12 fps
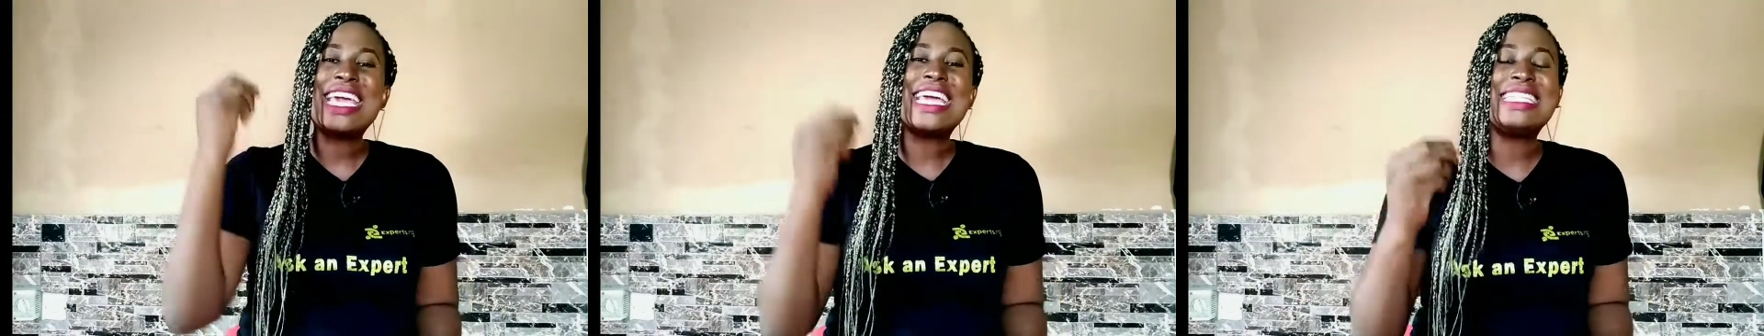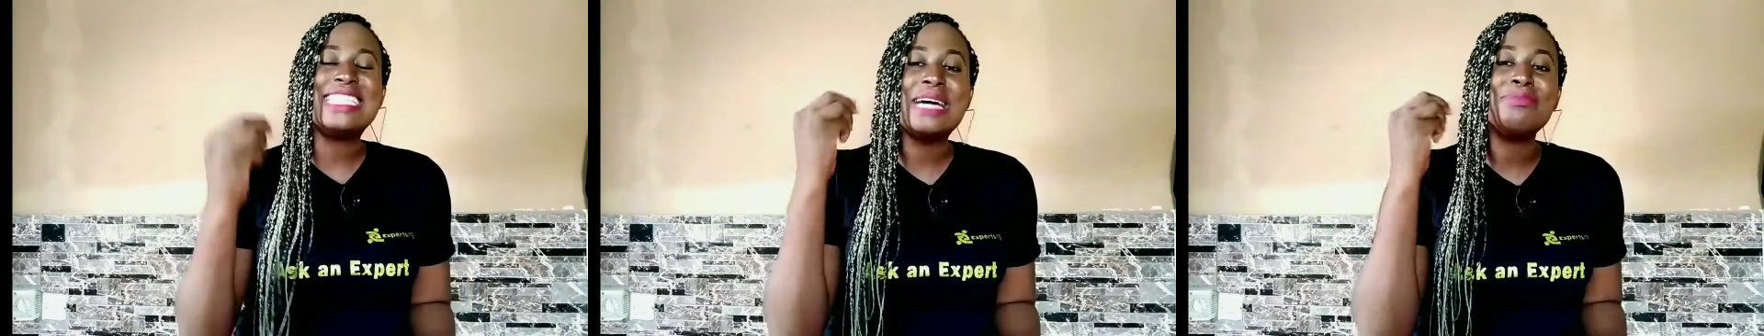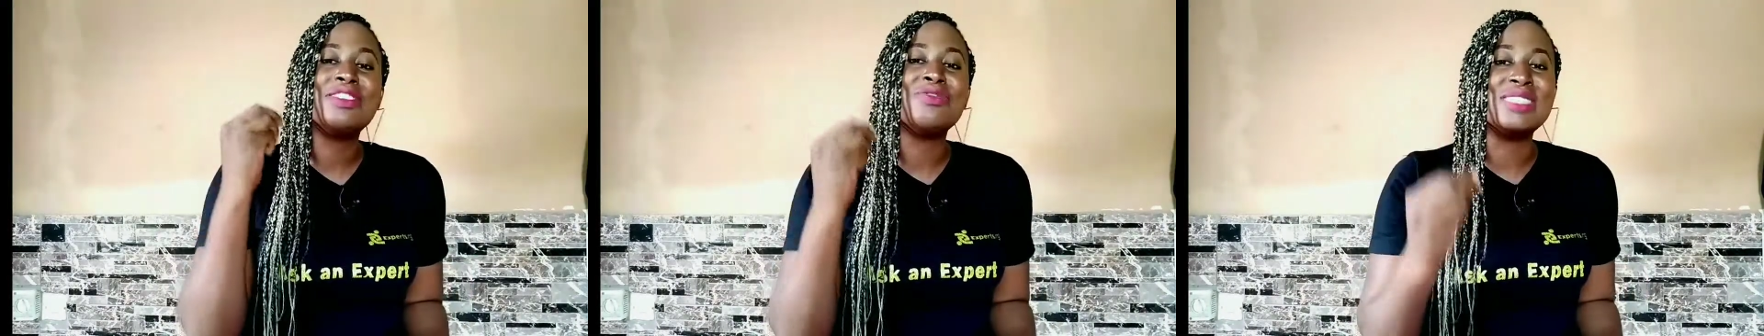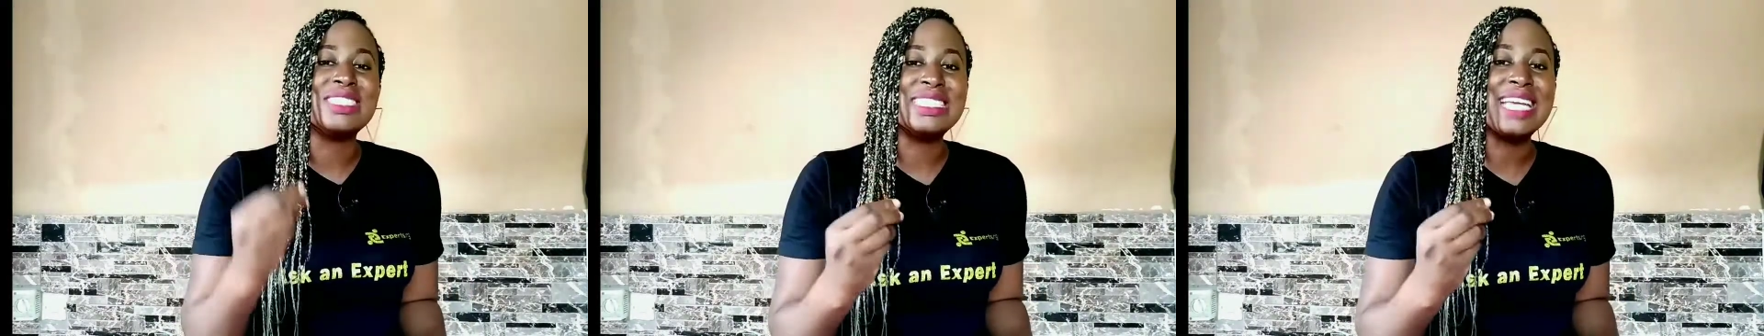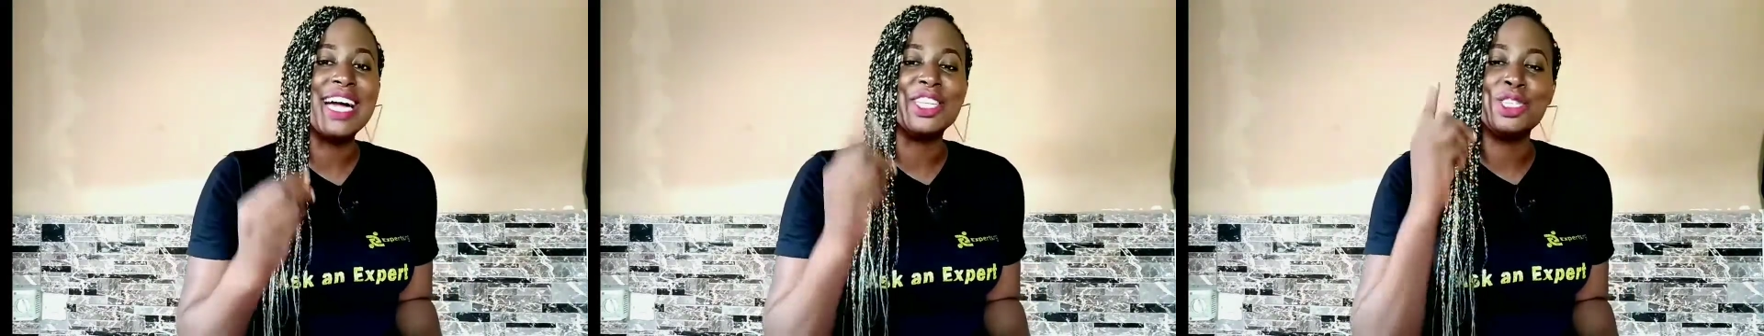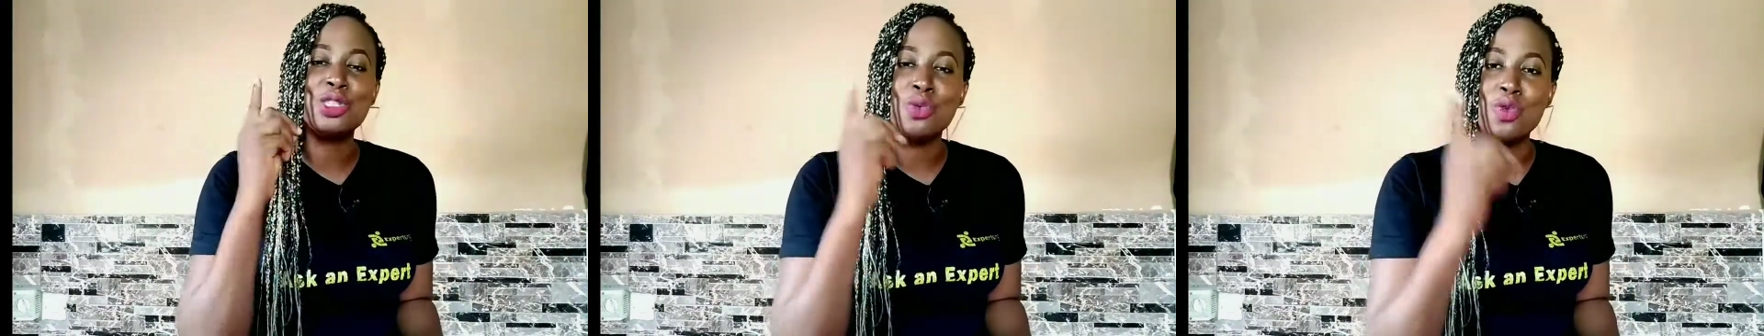in-depth
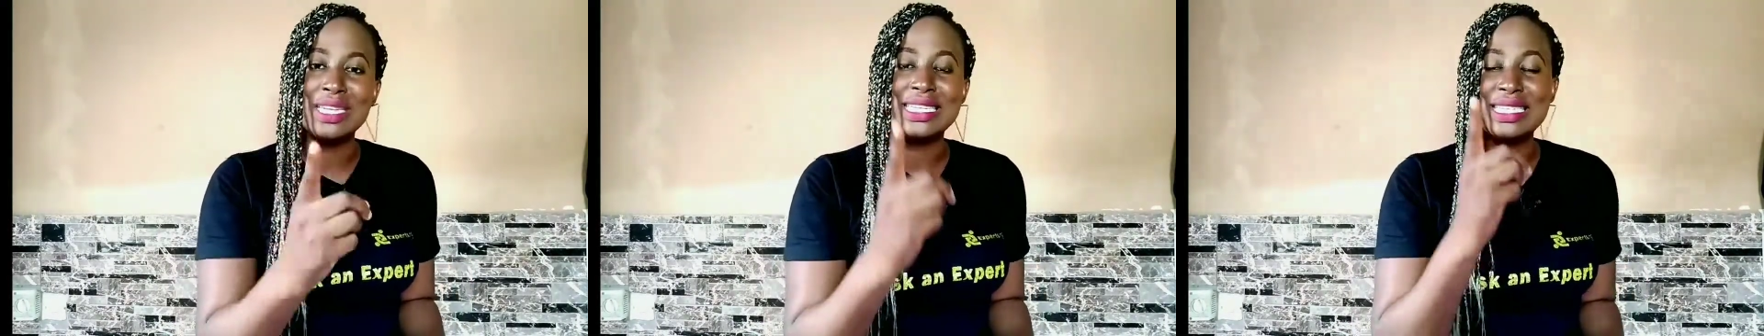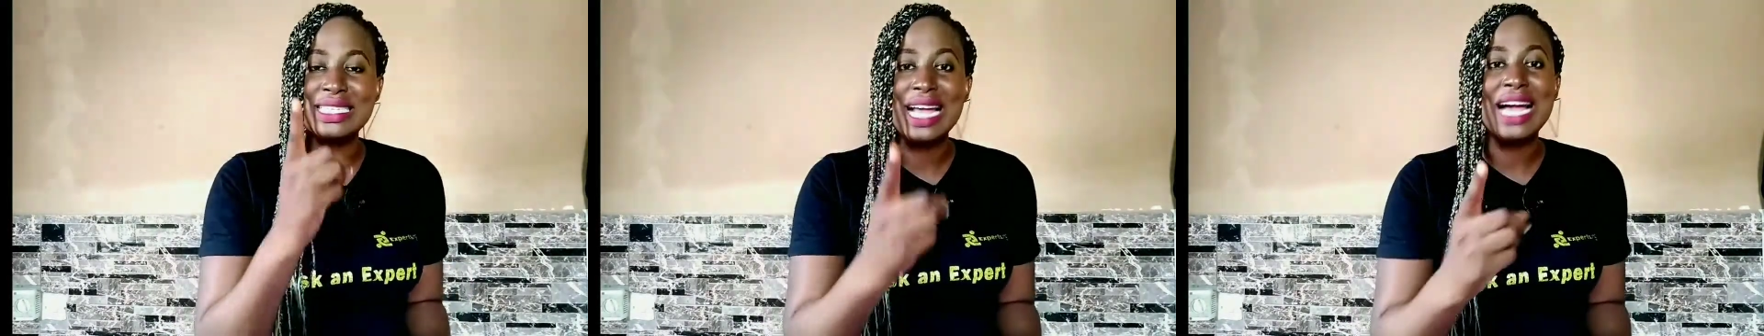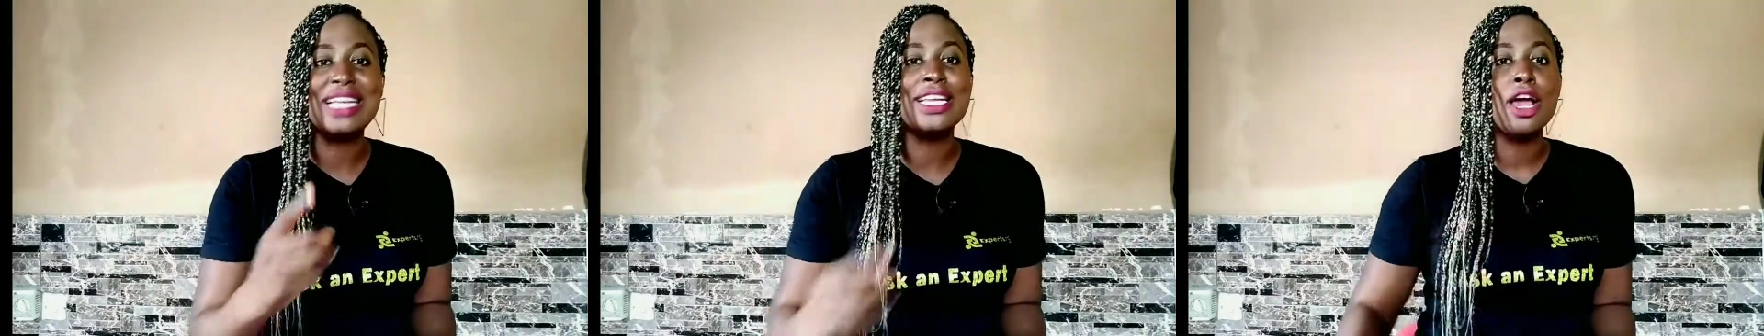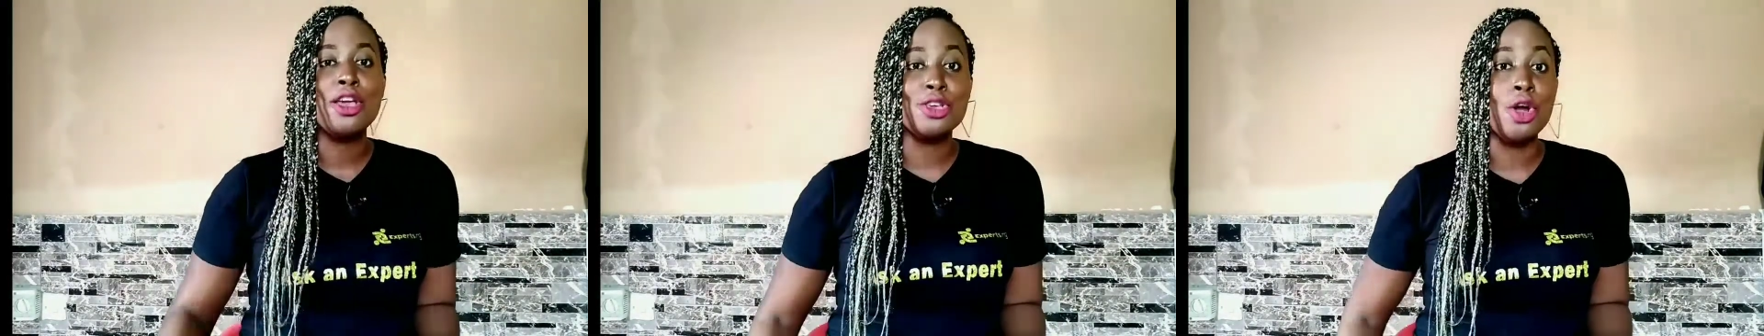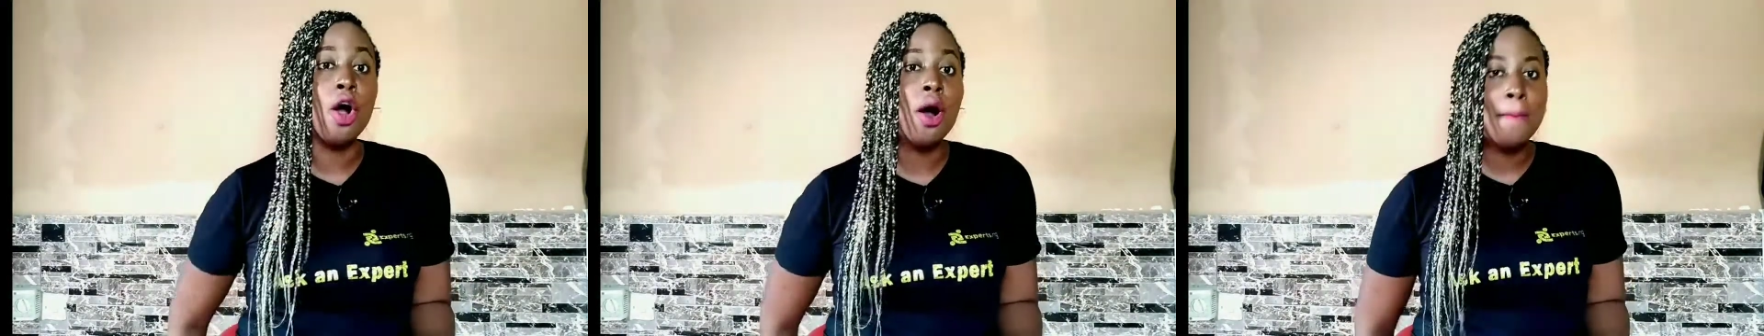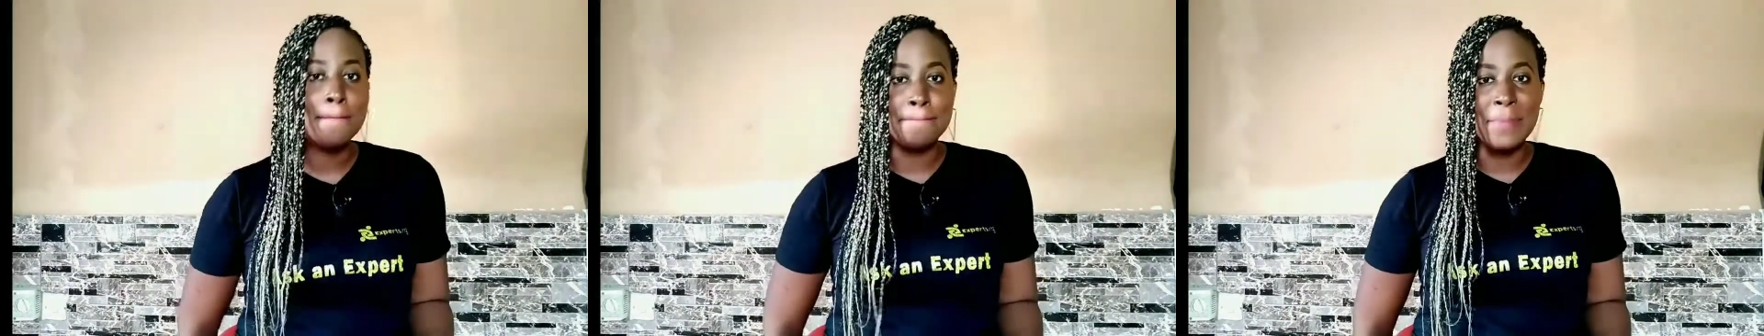research to understand
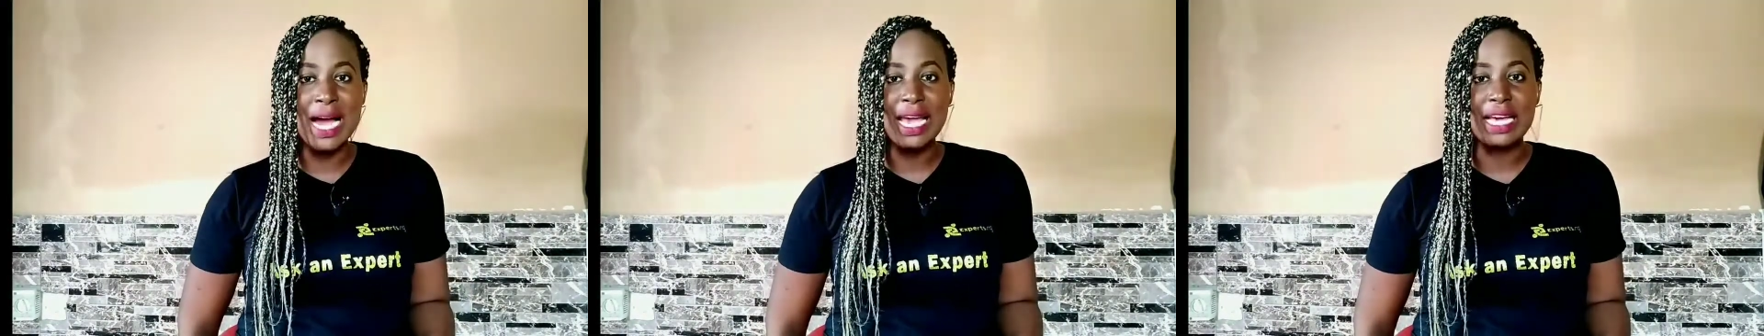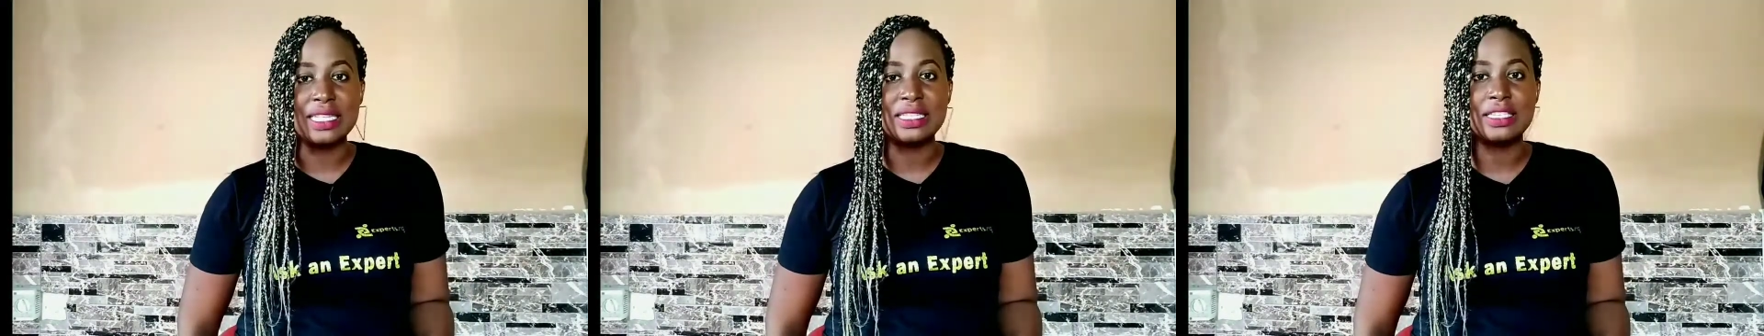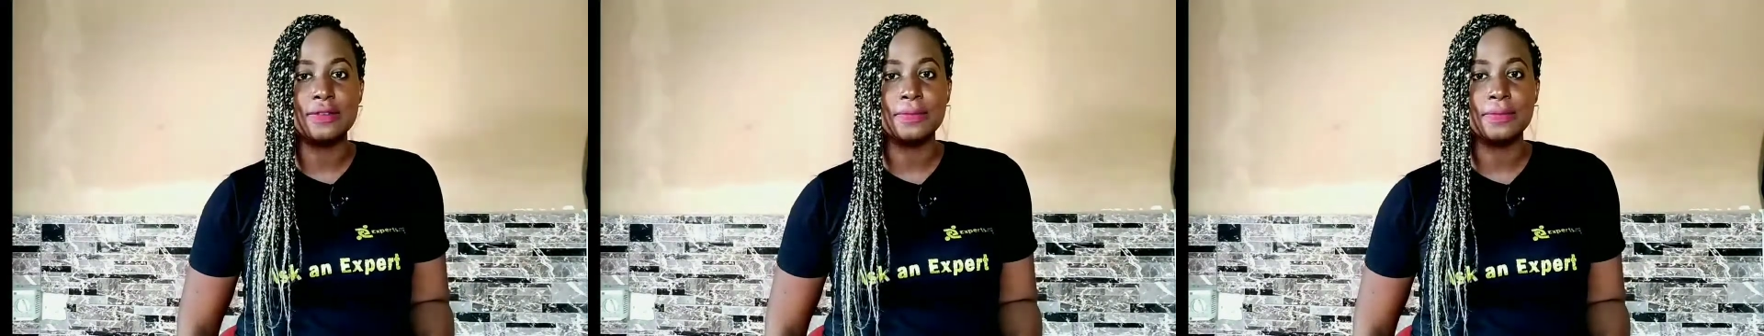your market.